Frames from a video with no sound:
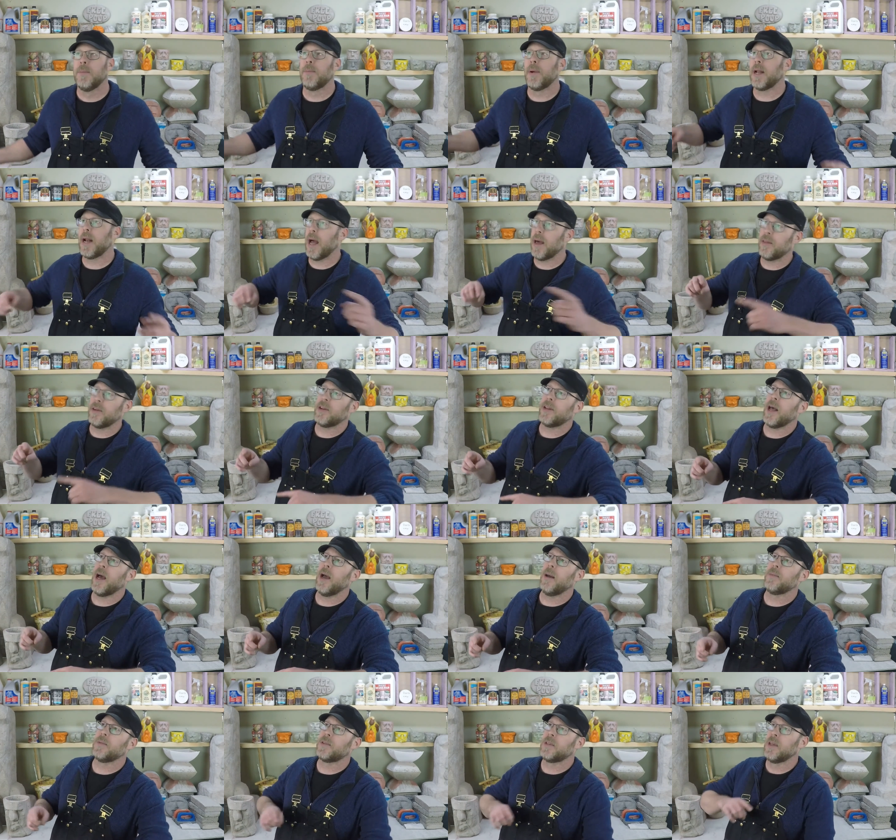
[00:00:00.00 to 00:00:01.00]
but other
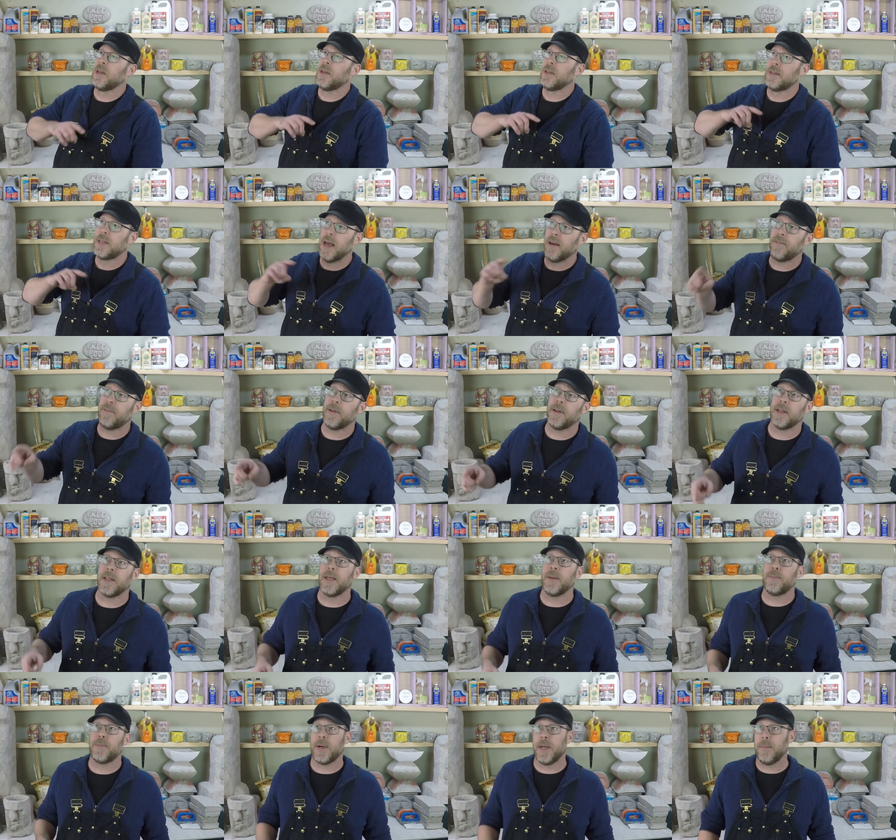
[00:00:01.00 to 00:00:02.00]
times,
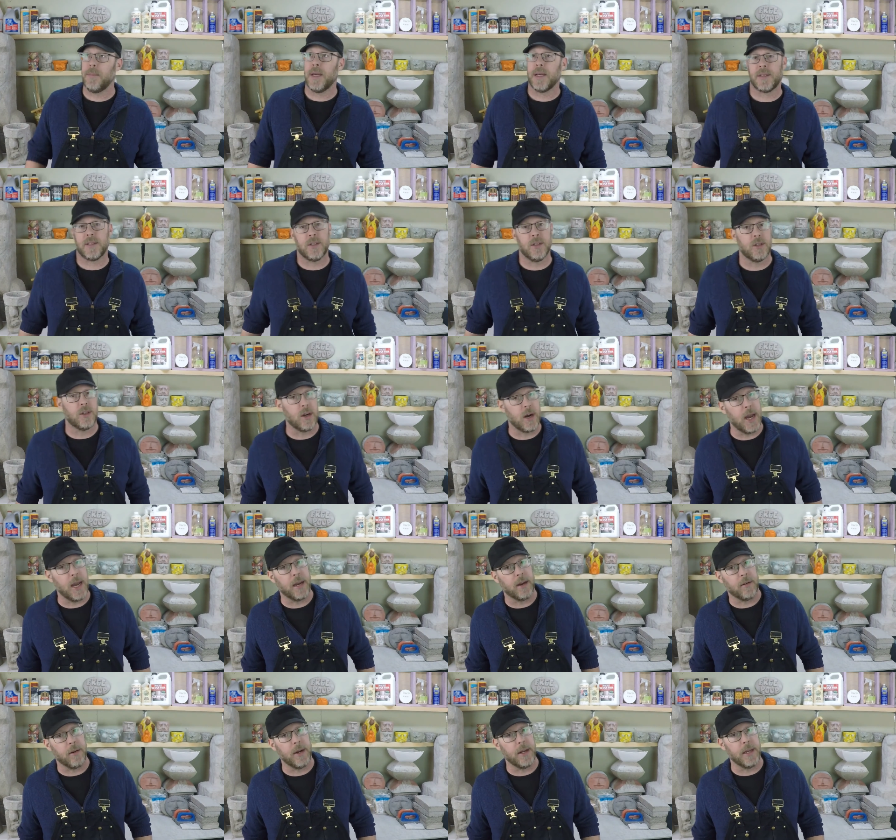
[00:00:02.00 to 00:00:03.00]
definitely pre-mix your dry
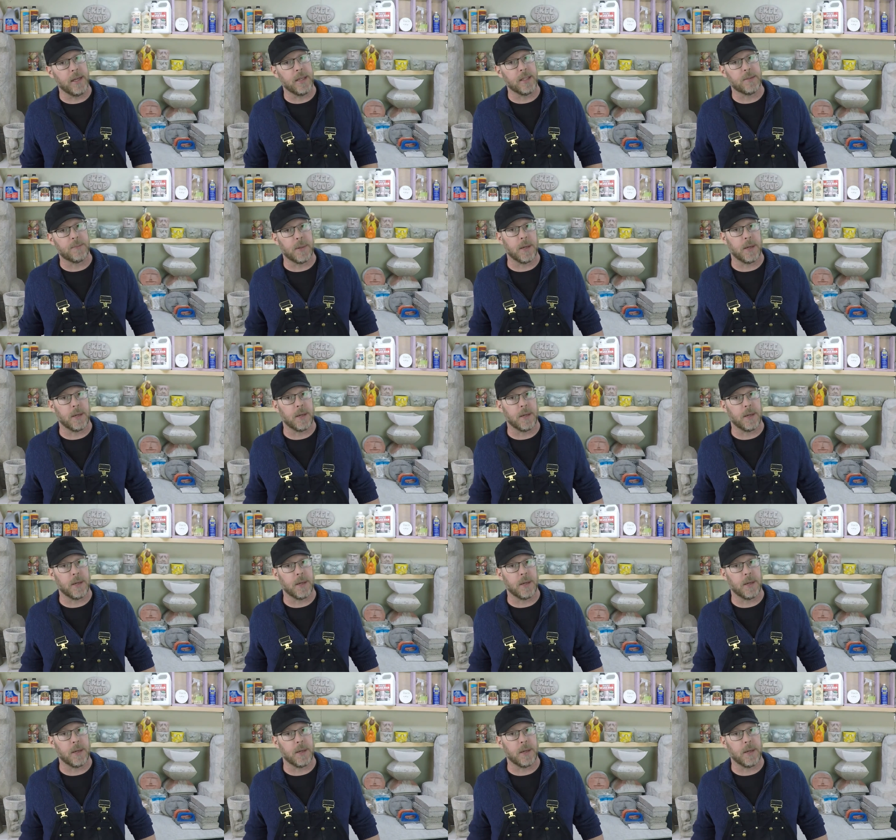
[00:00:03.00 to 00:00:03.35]
ingredients,